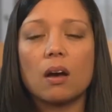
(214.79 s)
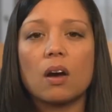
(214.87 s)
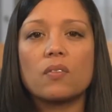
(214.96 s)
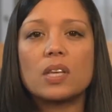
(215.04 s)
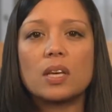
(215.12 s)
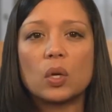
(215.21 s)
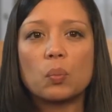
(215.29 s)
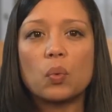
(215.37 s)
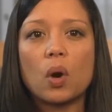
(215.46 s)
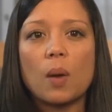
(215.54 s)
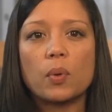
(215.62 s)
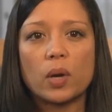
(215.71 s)
of the
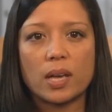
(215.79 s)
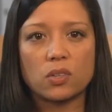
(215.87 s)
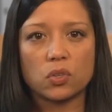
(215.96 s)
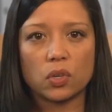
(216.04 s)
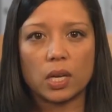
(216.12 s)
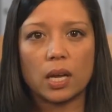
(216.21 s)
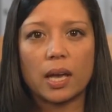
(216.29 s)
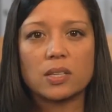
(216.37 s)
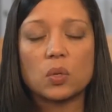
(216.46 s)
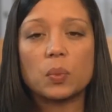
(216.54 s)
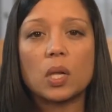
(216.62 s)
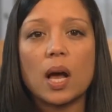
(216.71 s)
improper entry
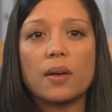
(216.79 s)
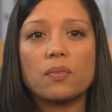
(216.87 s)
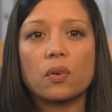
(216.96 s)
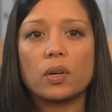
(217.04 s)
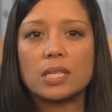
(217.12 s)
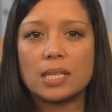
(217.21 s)
and apply for